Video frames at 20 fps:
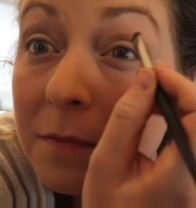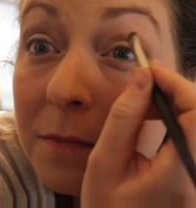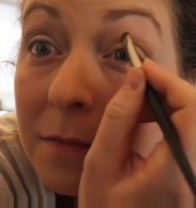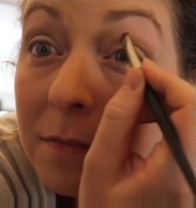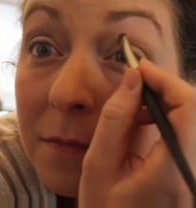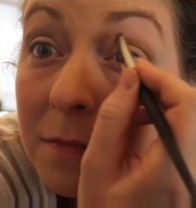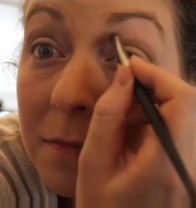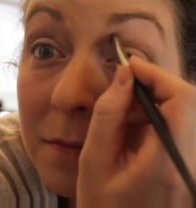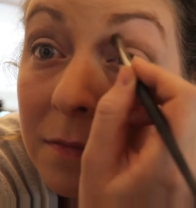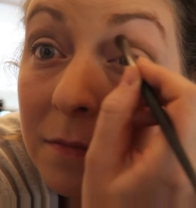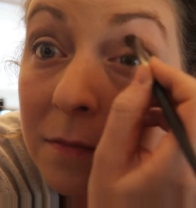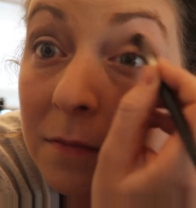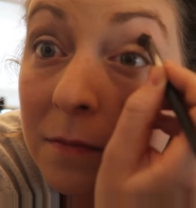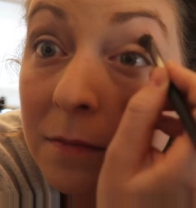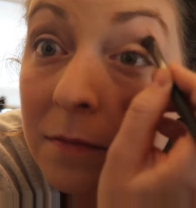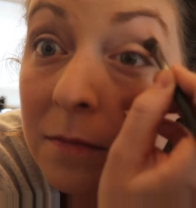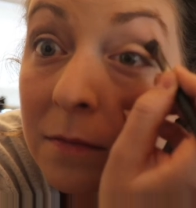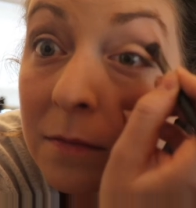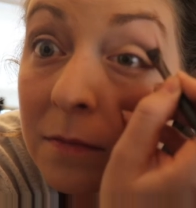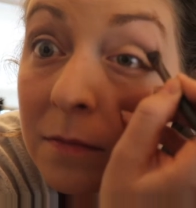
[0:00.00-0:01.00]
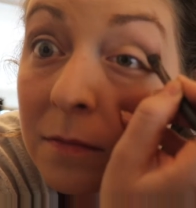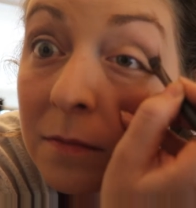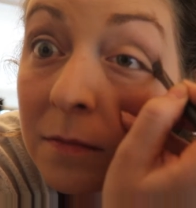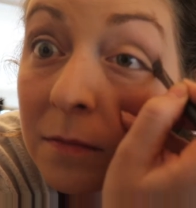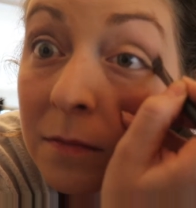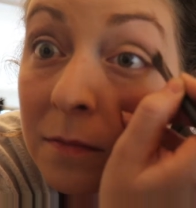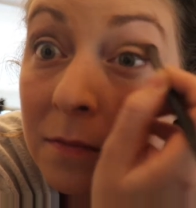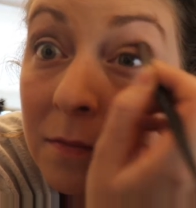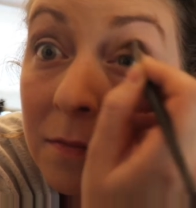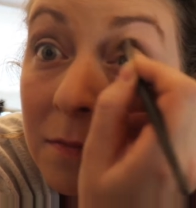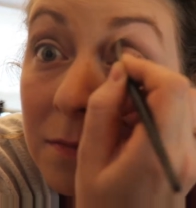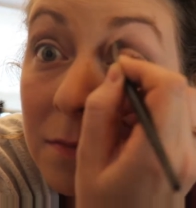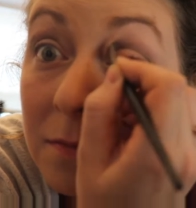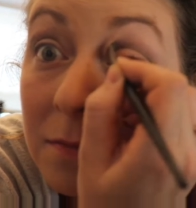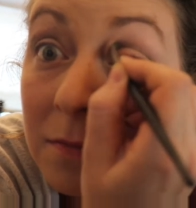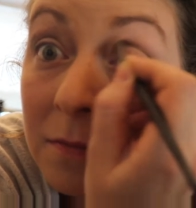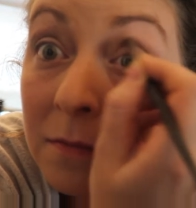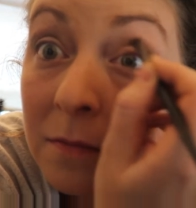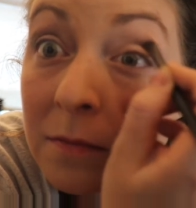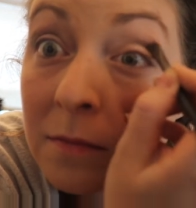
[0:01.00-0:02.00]

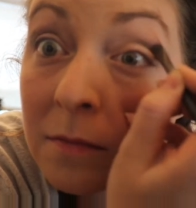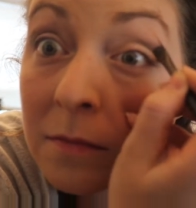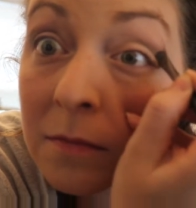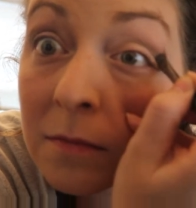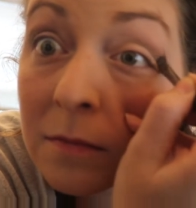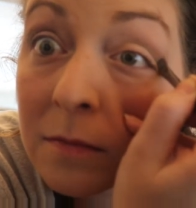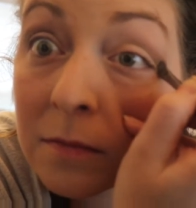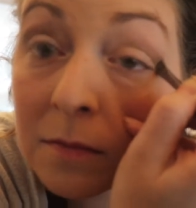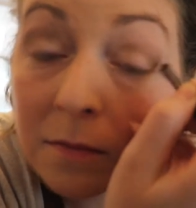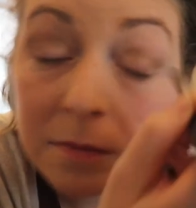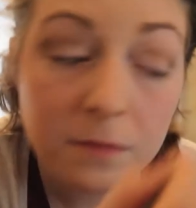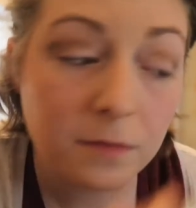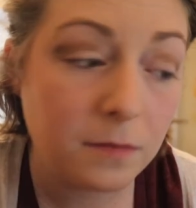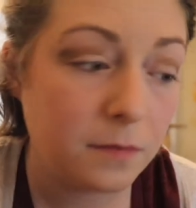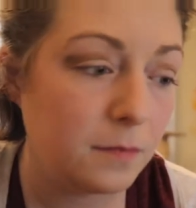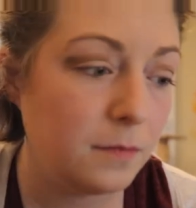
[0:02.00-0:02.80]
(no one is talking)